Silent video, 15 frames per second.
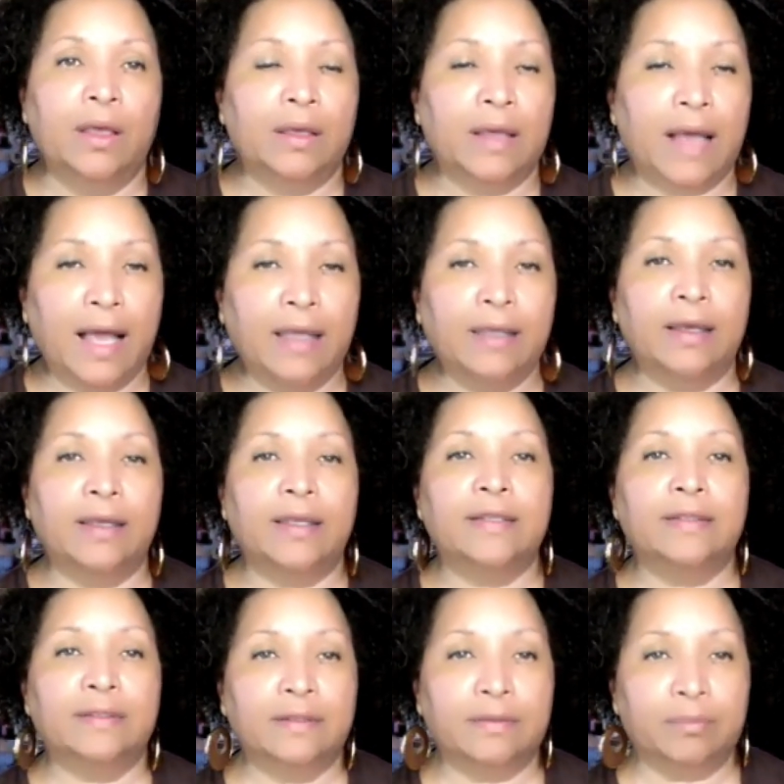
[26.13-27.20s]
Gaia
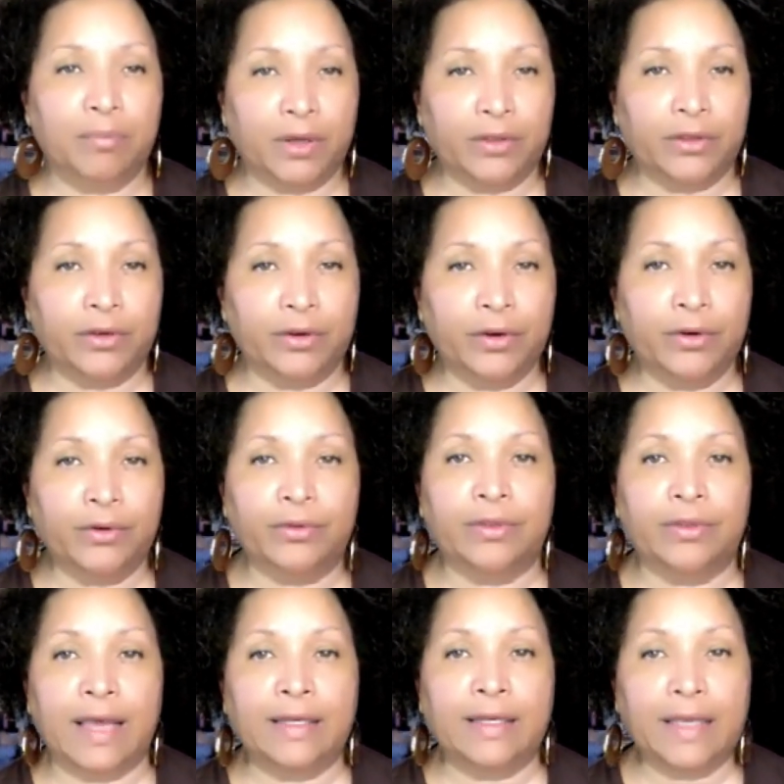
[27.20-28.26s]
is Mother Earth,
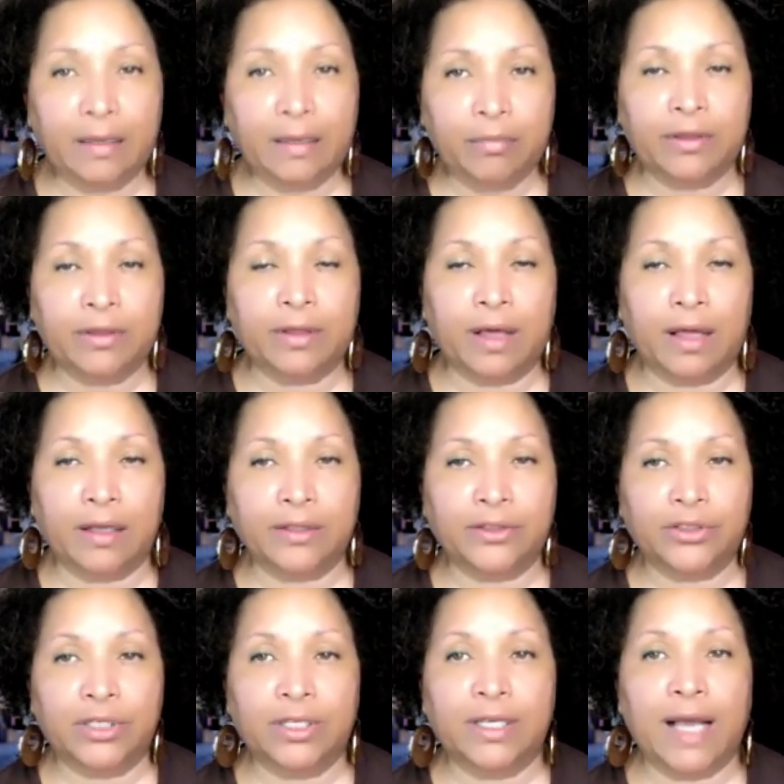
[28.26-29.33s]
and in
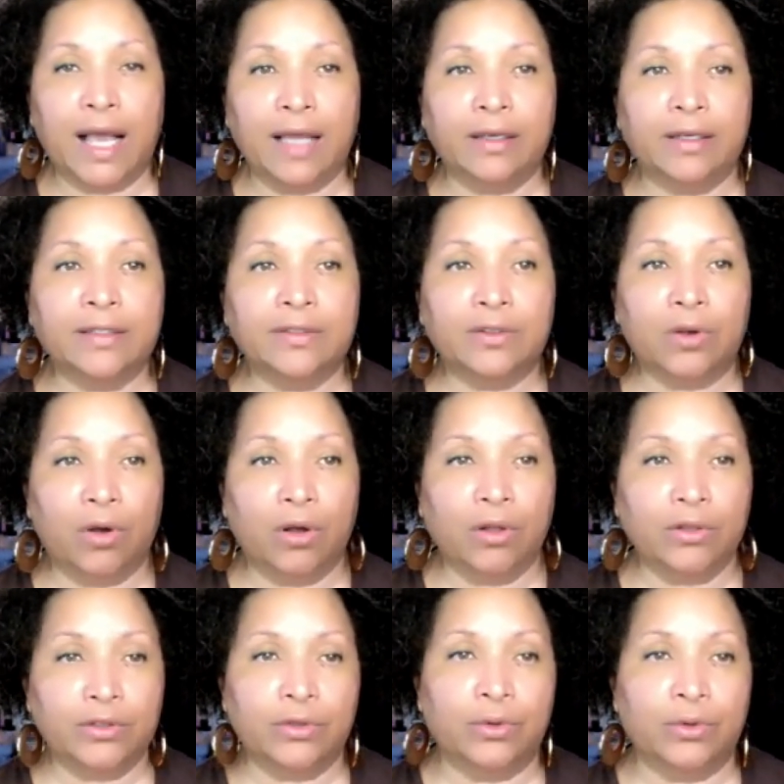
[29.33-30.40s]
mythology, Gaia is
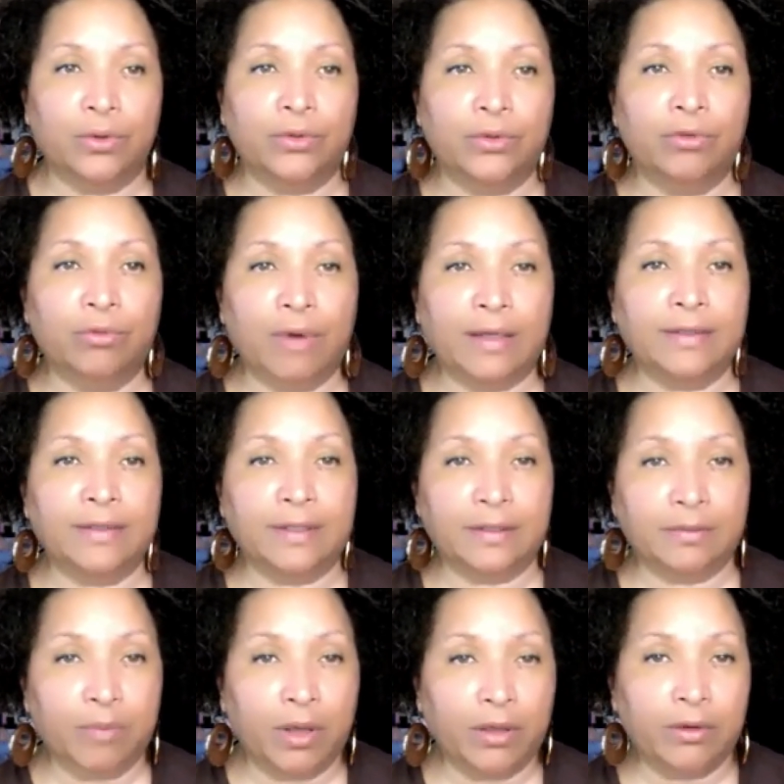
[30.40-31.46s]
also
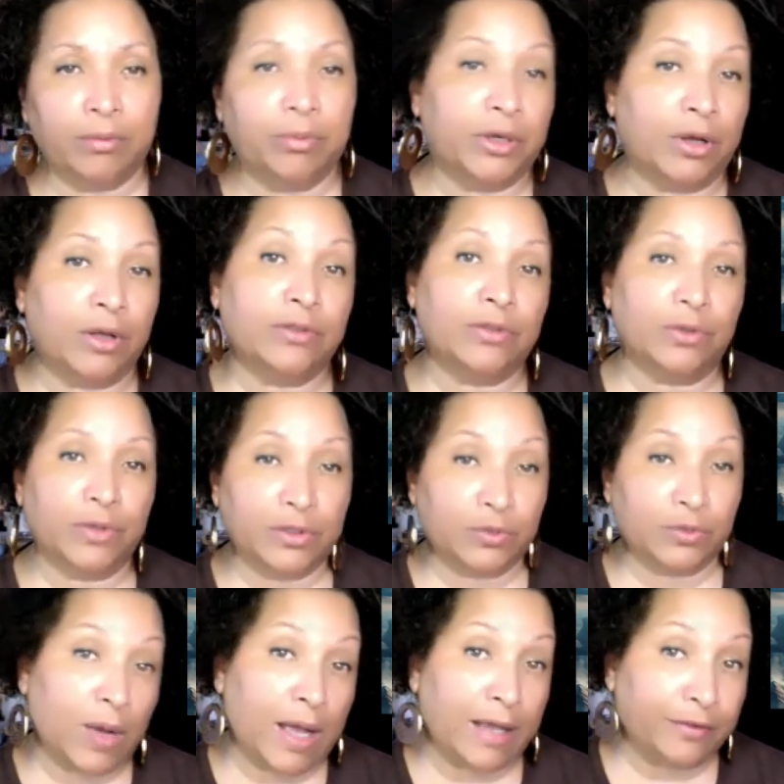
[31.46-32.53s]
Uranus's mother, but also his
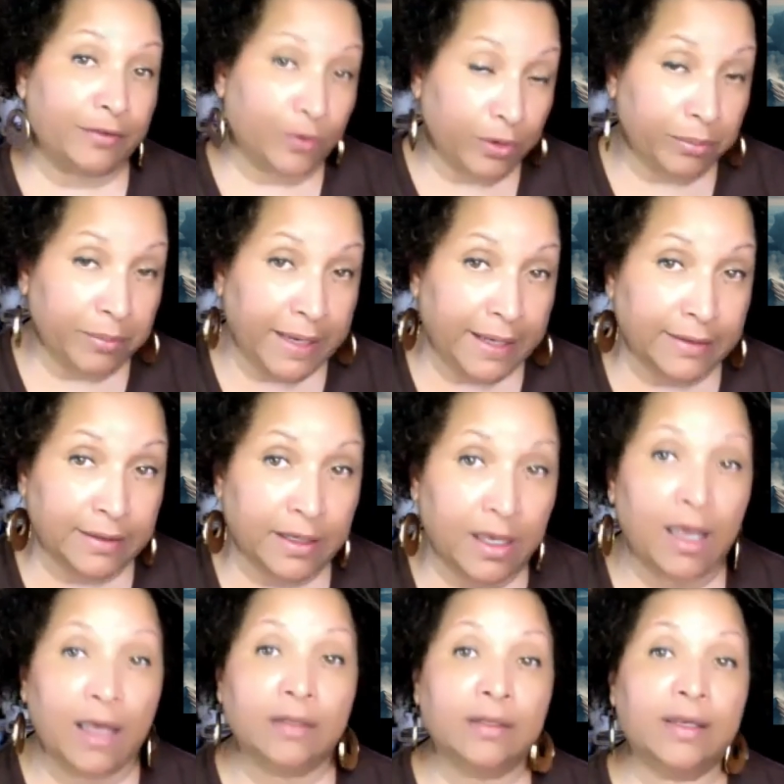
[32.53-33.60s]
wife or mate.
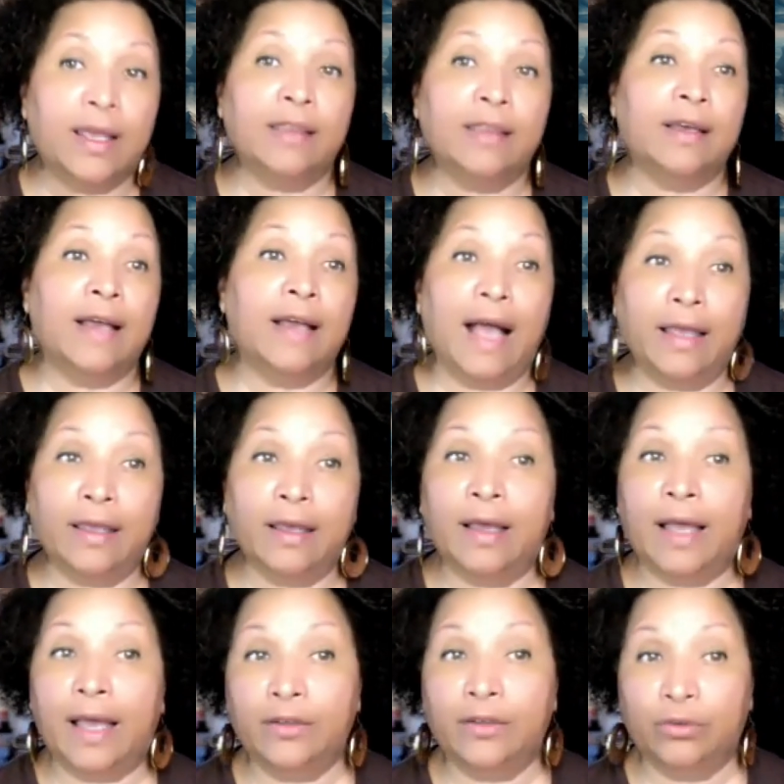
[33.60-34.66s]
Together, Gaia
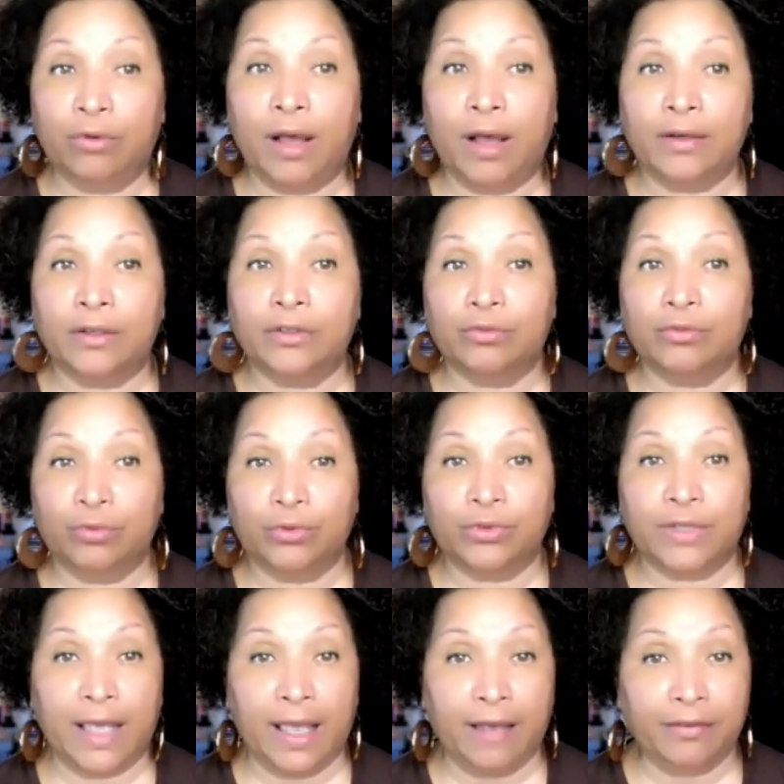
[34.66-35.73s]
and Uranus rule
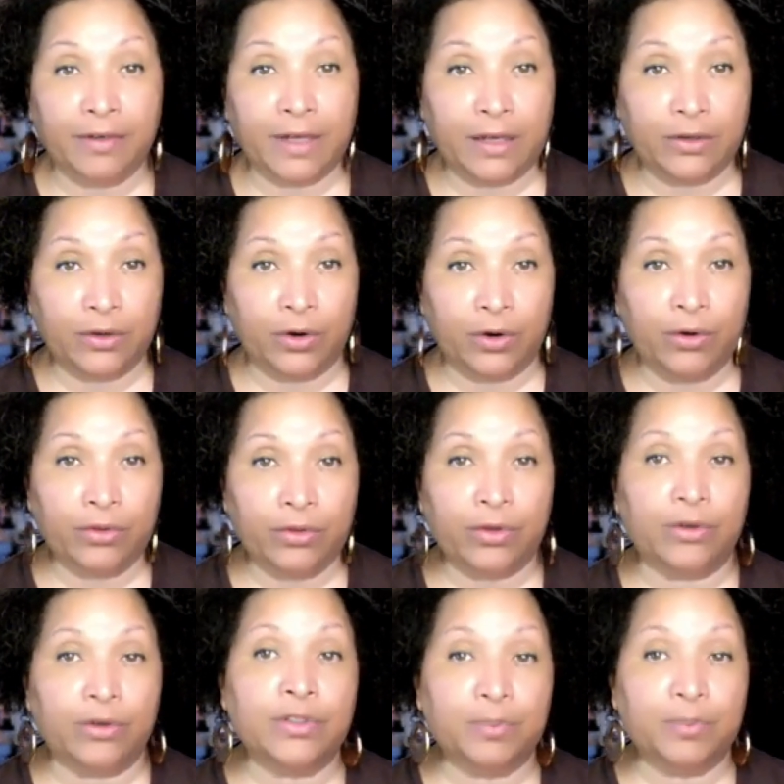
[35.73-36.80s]
the heaven and earth,
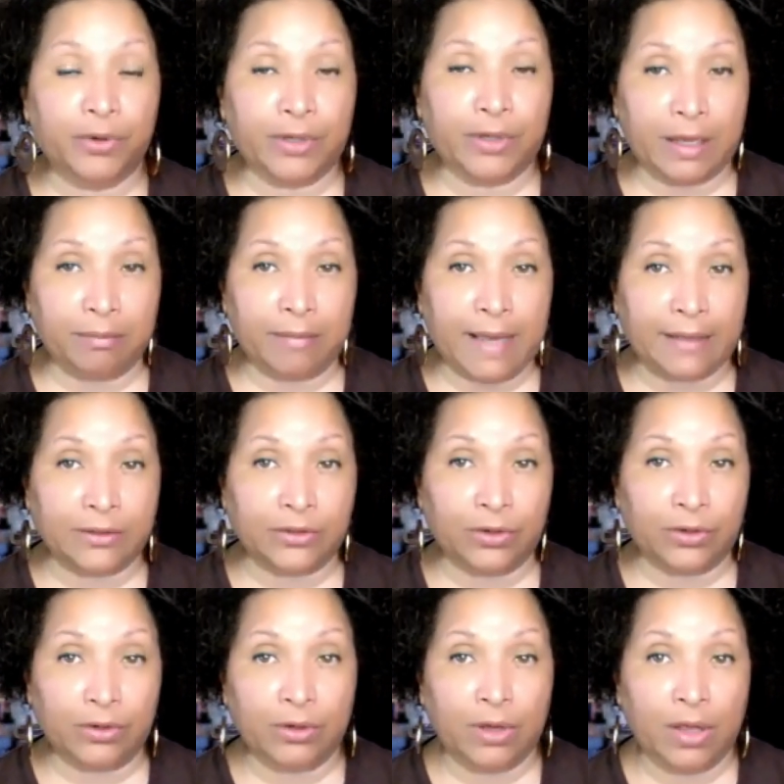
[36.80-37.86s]
or spirit and
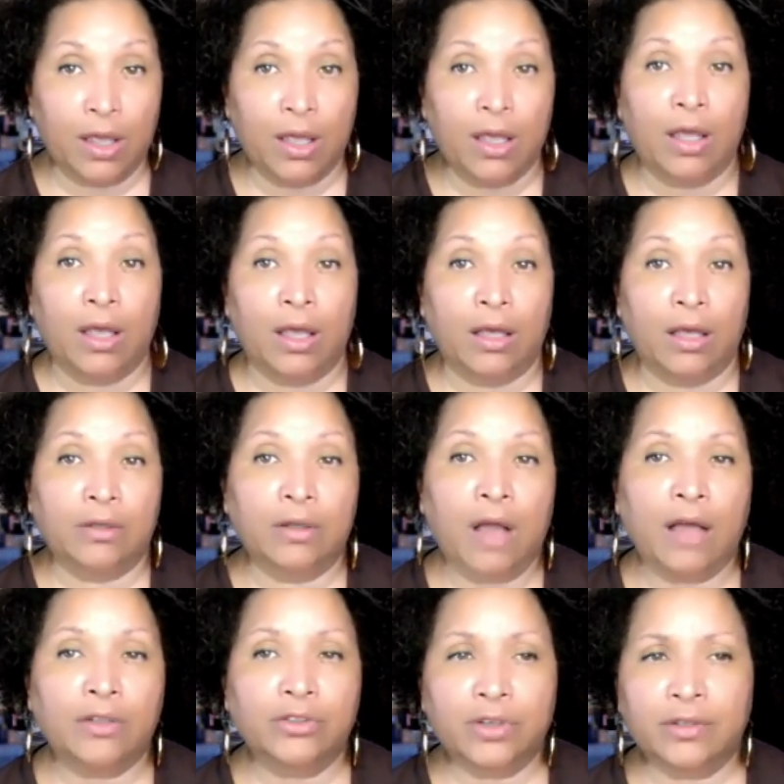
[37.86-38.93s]
matter,
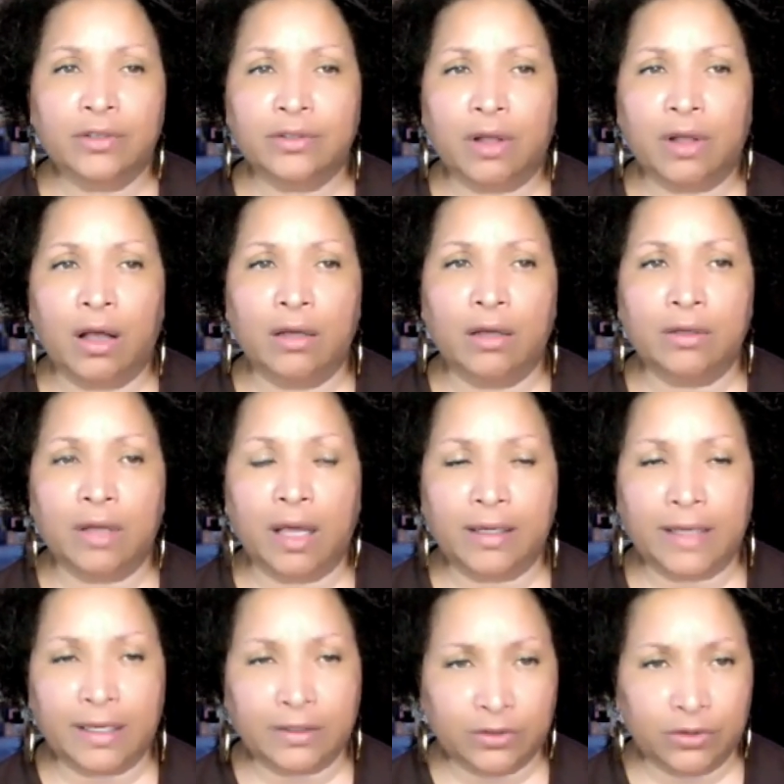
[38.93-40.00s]
not just on an
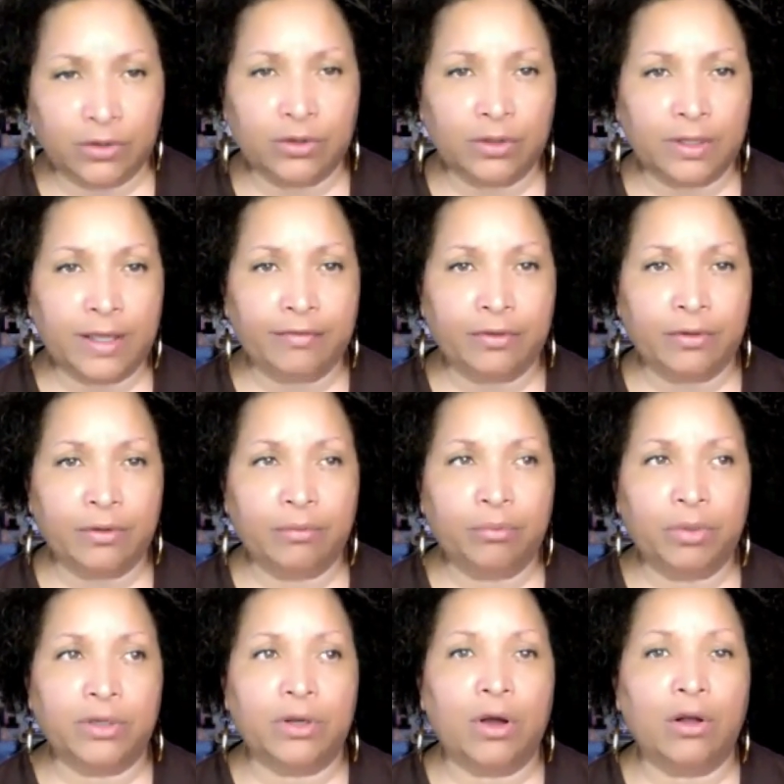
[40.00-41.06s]
external level,
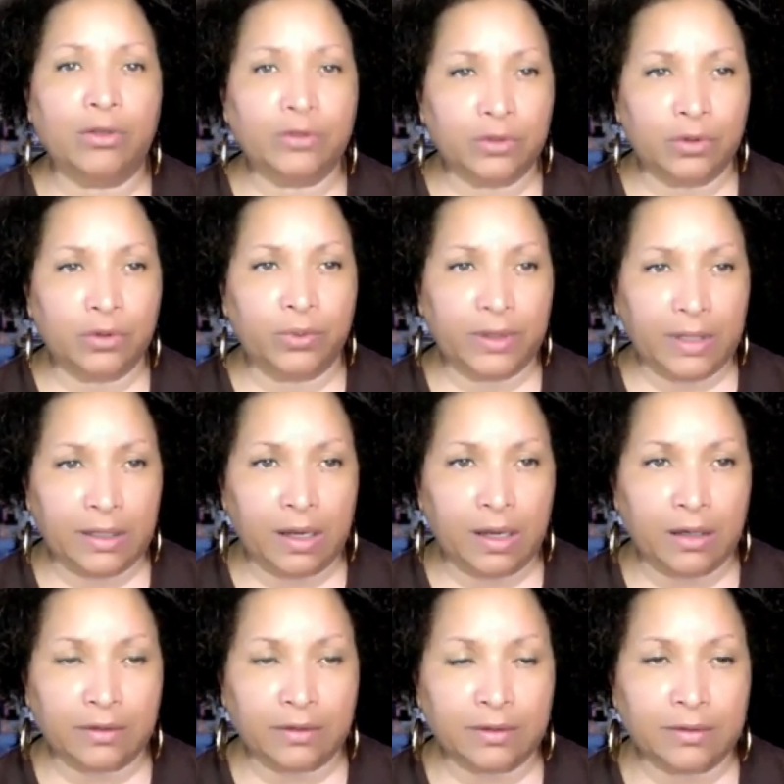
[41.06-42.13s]
but also within
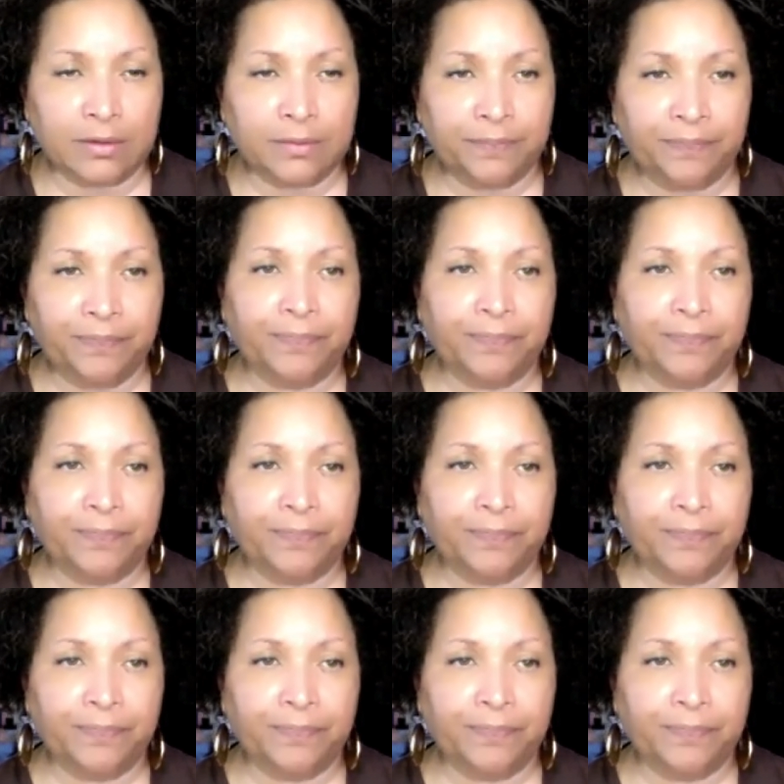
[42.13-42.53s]
us.